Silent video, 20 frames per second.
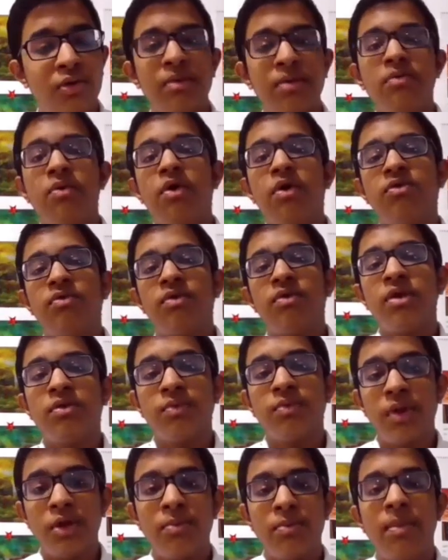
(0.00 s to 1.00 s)
are so many watch
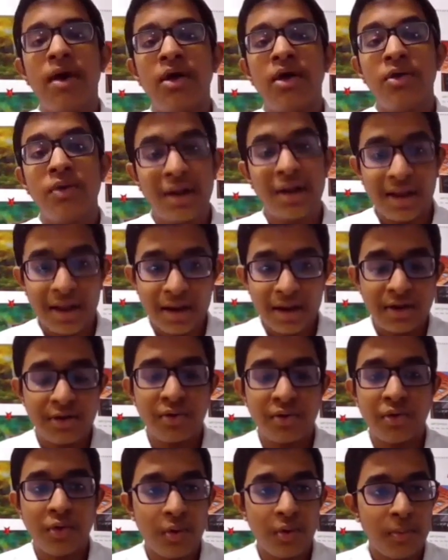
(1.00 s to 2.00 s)
faces. When you buy, you can get
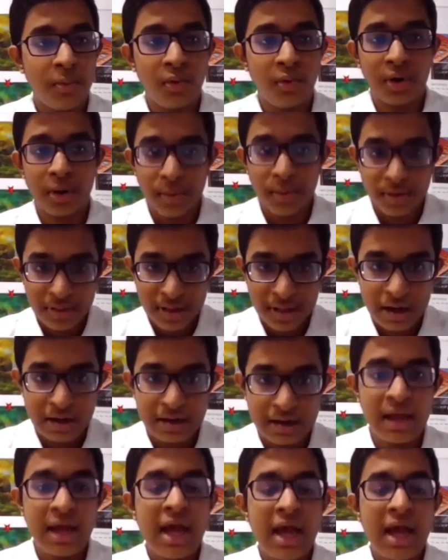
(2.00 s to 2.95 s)
to know more about that.